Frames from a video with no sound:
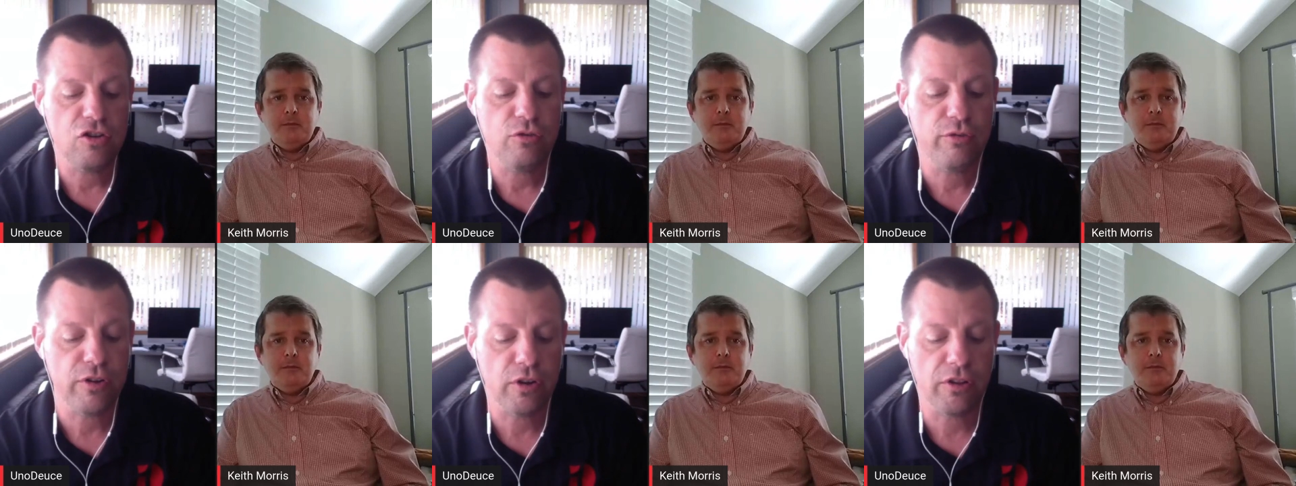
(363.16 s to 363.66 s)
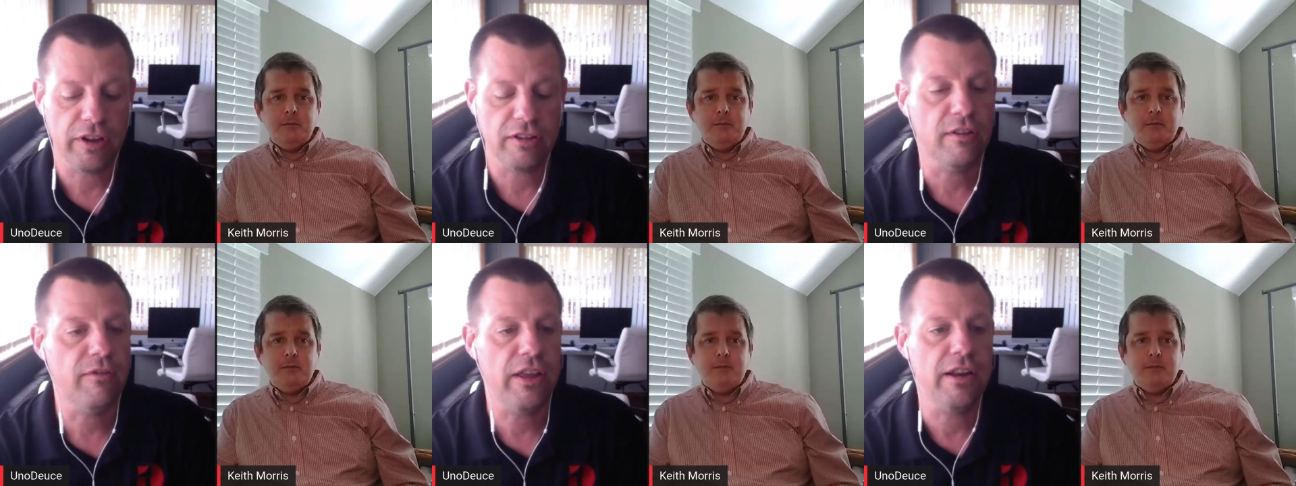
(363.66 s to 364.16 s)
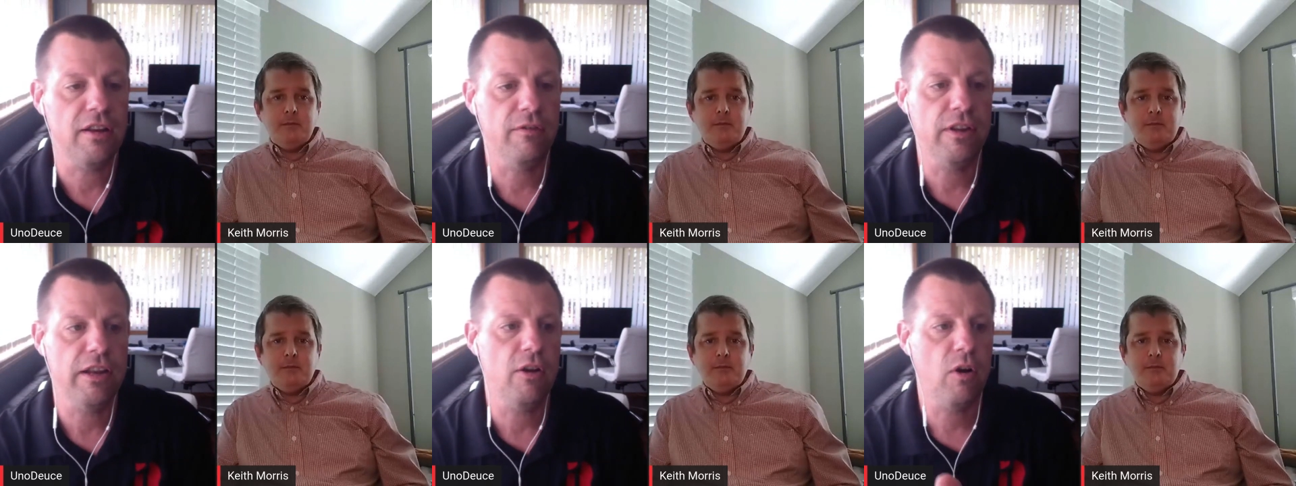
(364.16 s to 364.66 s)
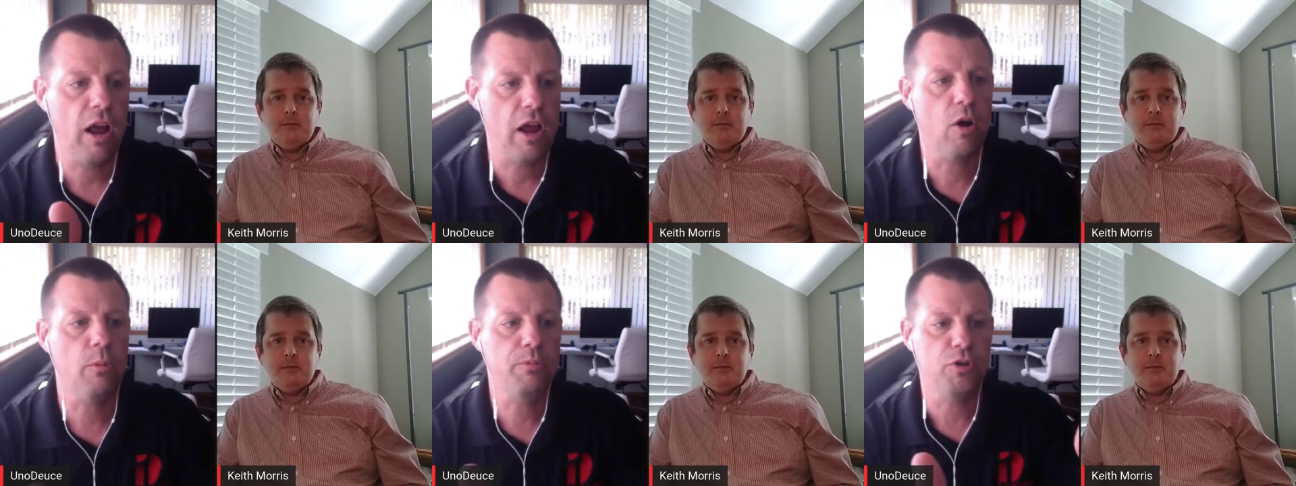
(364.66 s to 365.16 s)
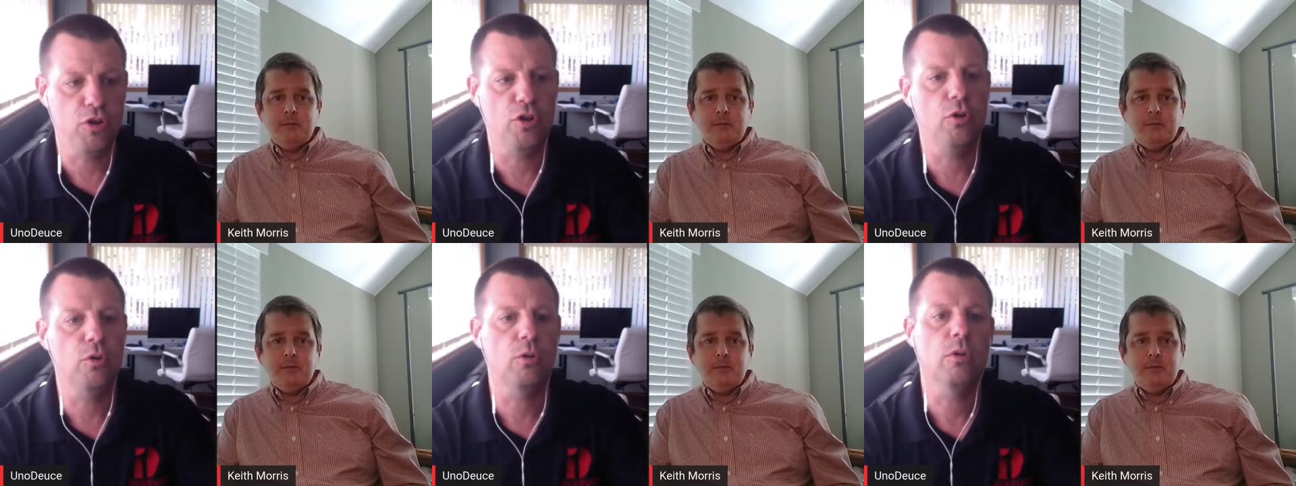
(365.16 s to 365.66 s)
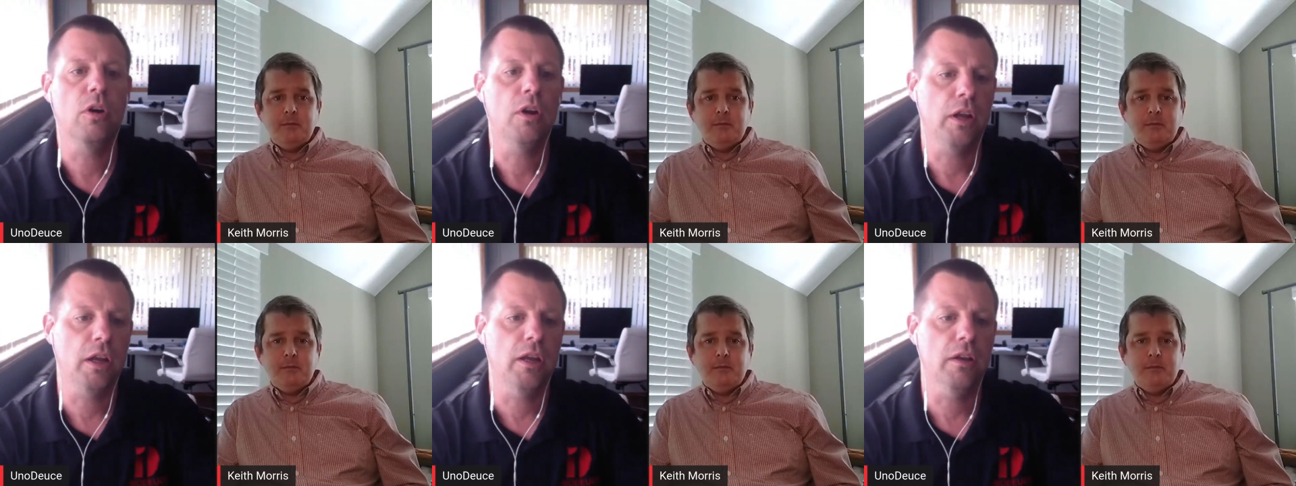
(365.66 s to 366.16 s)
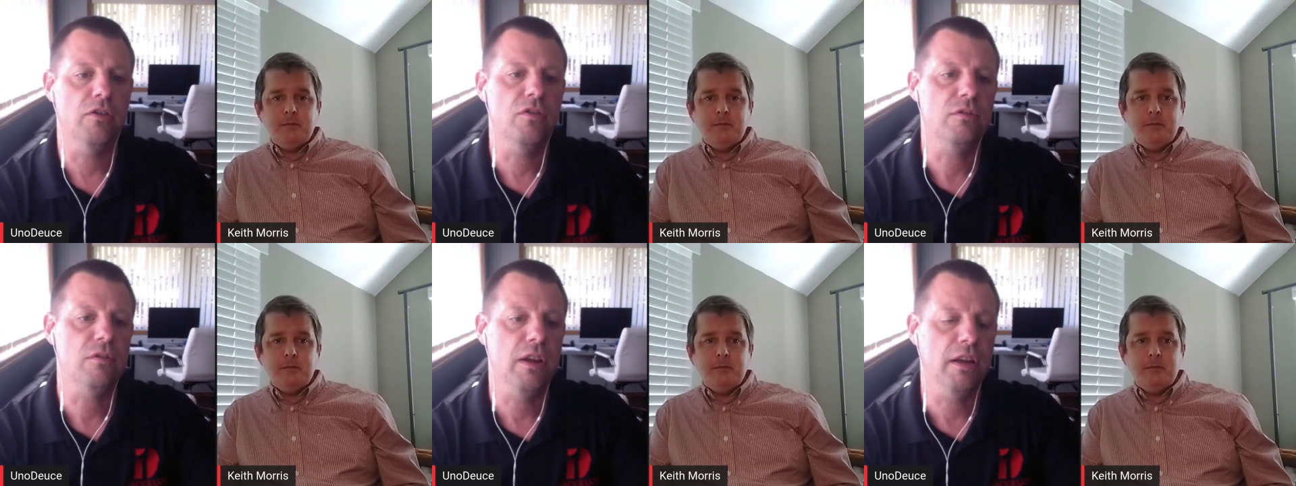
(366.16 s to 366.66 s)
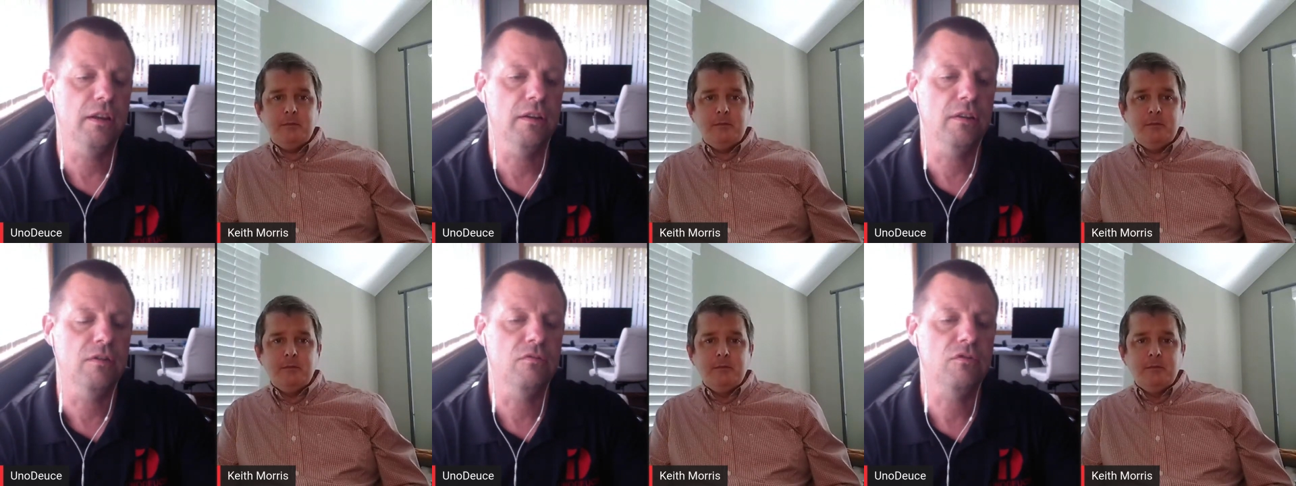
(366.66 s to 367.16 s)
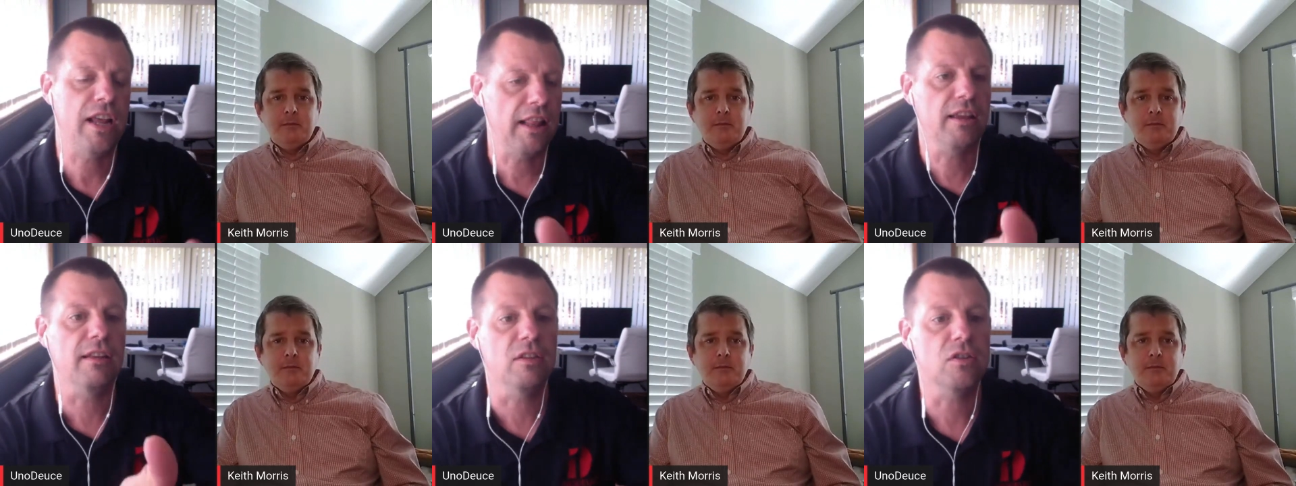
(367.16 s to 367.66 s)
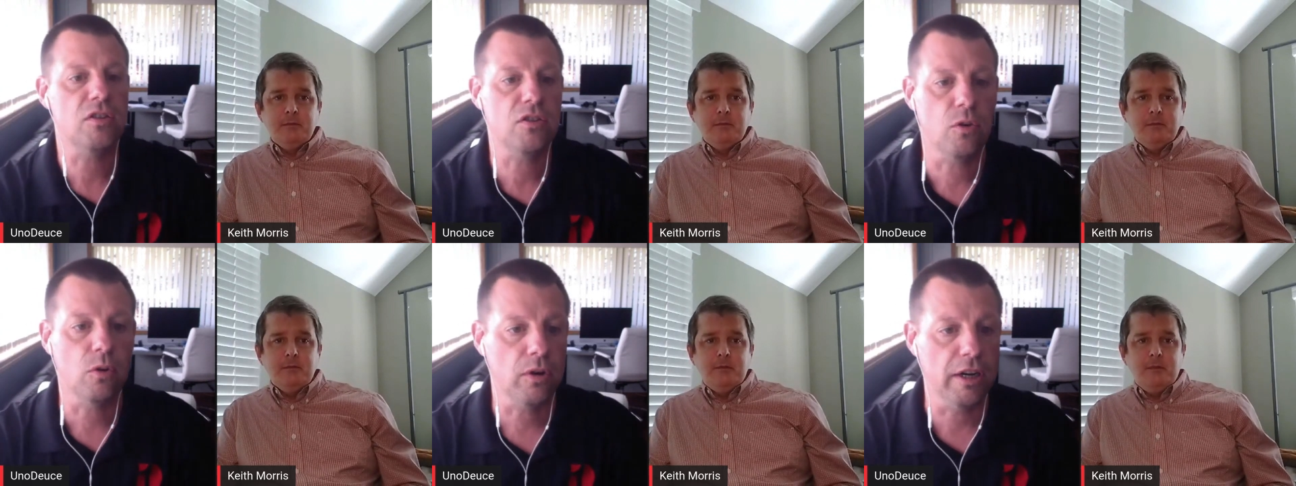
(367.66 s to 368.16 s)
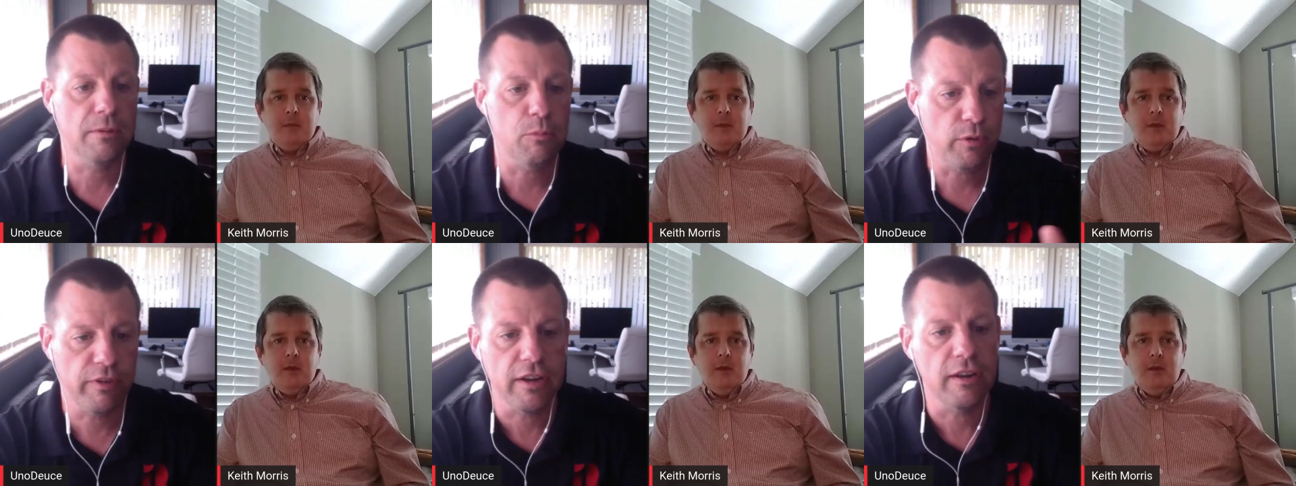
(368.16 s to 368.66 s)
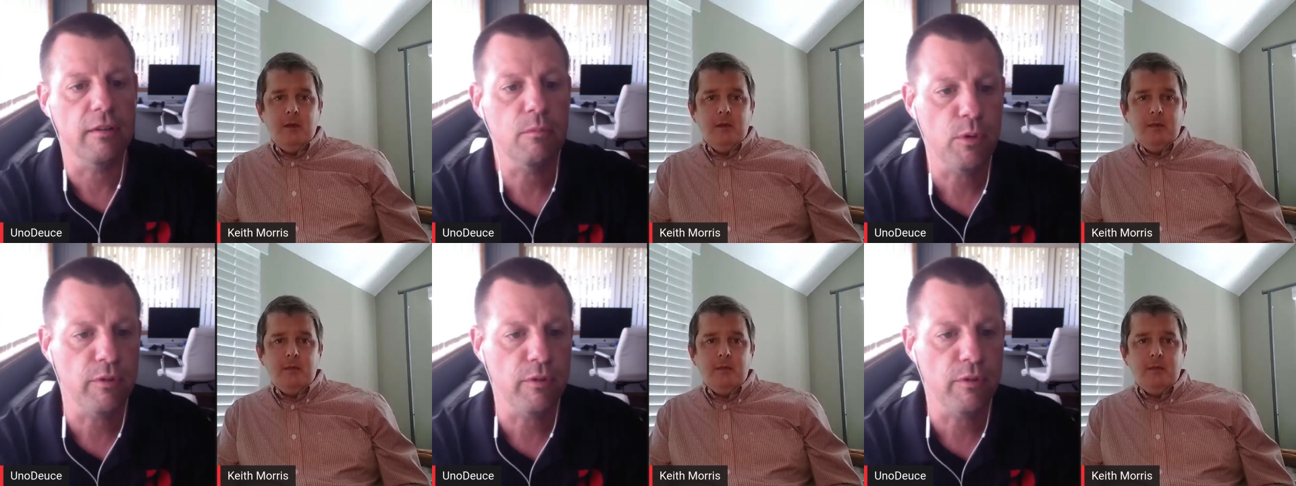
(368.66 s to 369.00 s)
Speaker 1: did you feel like the video helped you? in in telling this story, moving it